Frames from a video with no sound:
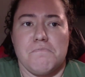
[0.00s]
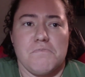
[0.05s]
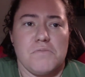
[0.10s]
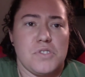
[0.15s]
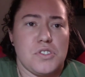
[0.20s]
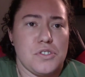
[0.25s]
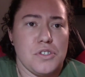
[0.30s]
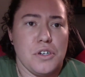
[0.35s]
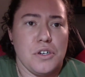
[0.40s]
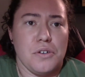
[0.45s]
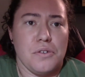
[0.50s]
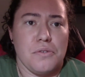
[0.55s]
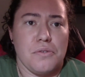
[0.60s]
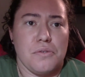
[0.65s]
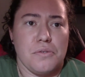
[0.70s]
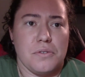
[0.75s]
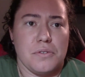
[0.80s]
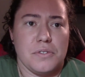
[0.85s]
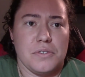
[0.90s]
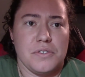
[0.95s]

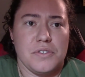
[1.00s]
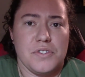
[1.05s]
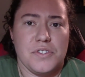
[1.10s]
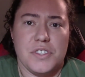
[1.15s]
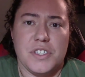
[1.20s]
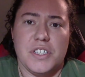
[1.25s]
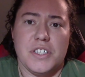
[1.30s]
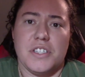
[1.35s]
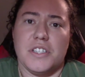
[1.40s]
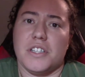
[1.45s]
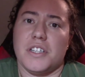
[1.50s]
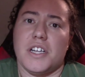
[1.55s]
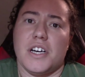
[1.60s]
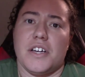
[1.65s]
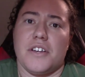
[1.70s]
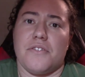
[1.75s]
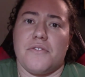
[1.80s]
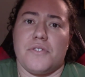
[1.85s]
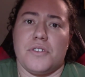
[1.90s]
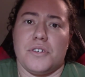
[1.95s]
so seeing a lot
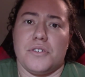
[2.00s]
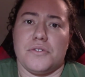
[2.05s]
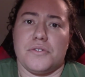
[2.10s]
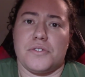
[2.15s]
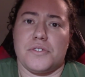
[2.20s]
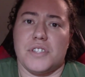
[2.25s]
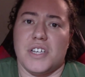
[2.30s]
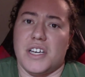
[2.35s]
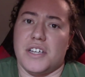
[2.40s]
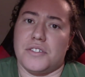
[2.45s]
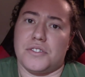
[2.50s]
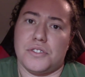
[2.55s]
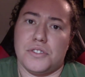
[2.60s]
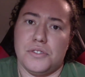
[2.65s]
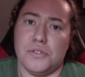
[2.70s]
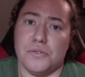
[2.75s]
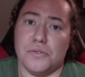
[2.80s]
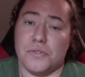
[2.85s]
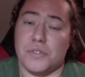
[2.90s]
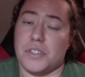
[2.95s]
of those
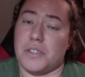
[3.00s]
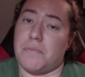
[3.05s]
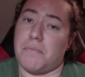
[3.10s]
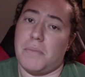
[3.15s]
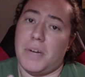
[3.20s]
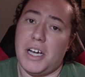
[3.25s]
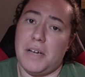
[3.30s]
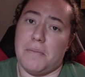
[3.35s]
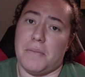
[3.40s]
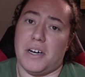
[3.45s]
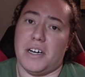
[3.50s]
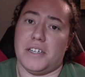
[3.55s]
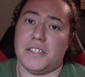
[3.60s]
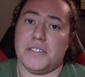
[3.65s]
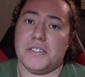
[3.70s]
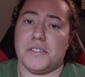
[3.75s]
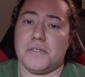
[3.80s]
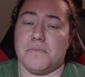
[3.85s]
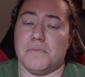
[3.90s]
tattoos, in my mind,